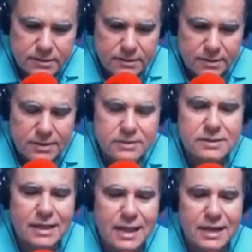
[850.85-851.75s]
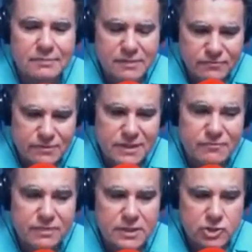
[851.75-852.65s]
there's a lot of different
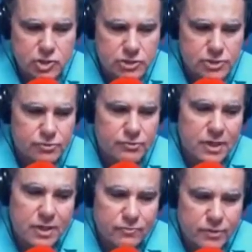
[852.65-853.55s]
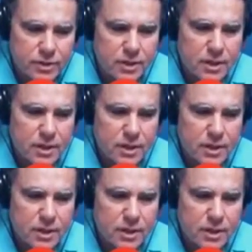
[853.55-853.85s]
definitions to recovery.